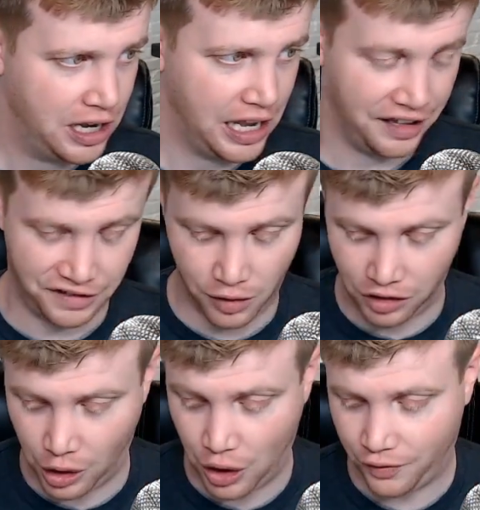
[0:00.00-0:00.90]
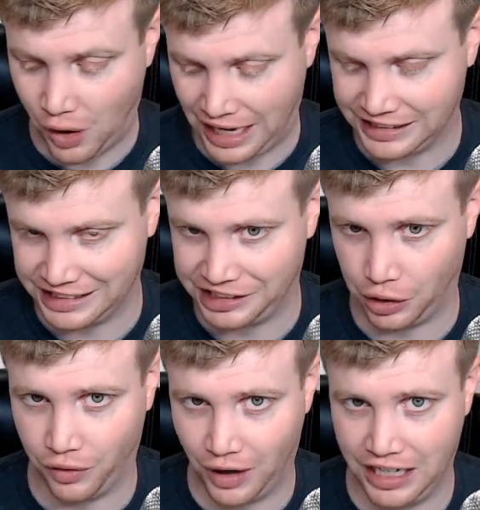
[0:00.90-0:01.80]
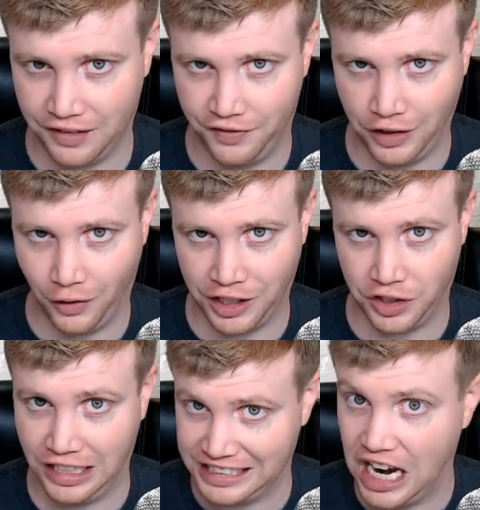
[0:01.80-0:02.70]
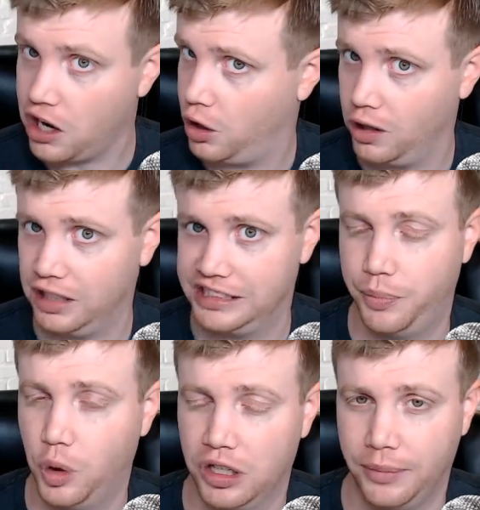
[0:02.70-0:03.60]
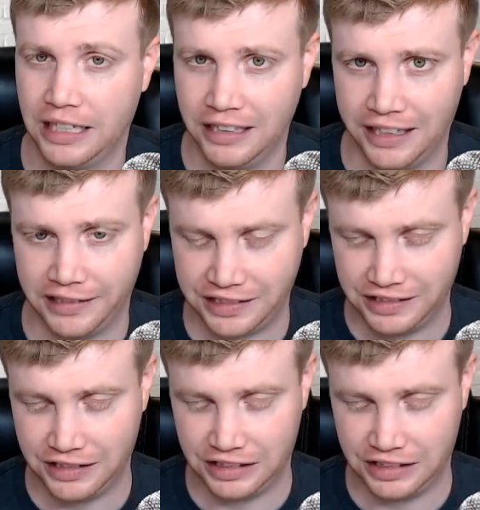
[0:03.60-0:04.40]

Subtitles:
And so Lenovo has this certain RAID configuration that's not currently supported by Linux.